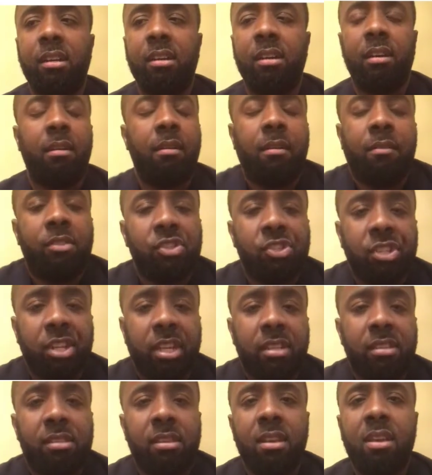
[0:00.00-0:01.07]
of a
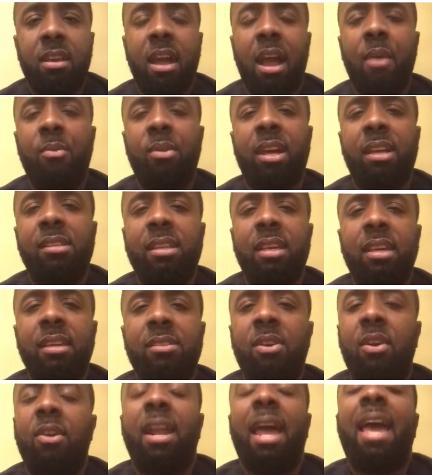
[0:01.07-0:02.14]
genius. I realize
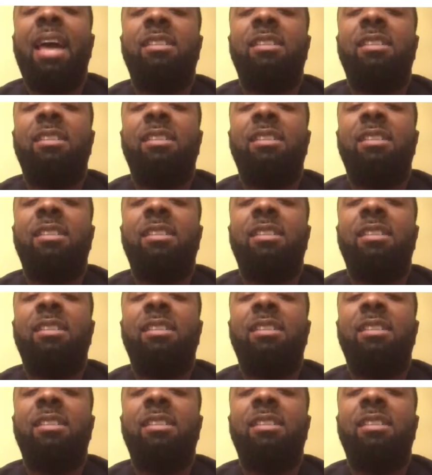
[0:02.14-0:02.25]
kids aren't